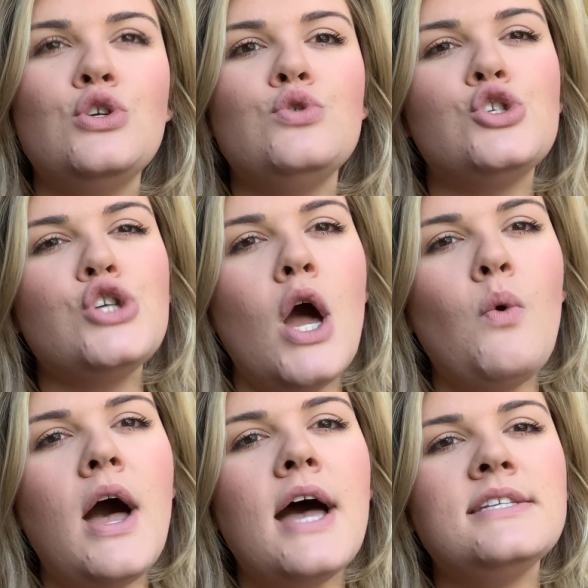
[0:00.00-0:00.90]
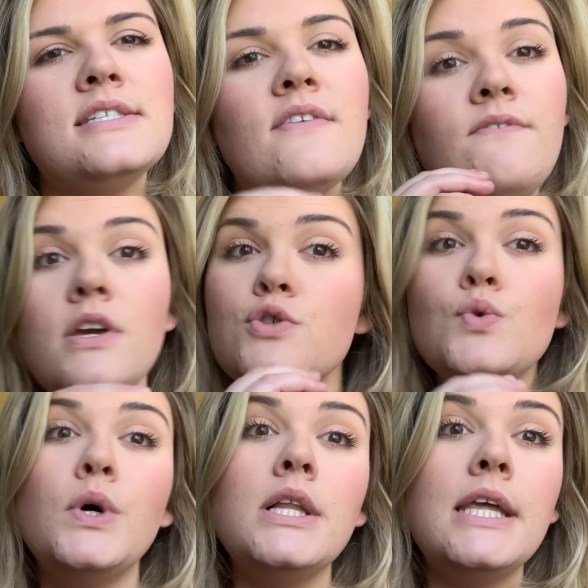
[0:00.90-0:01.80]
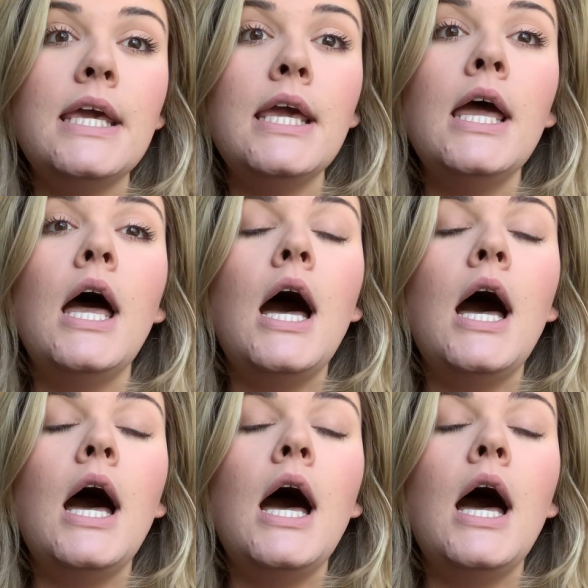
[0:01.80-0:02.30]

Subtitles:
to show us visually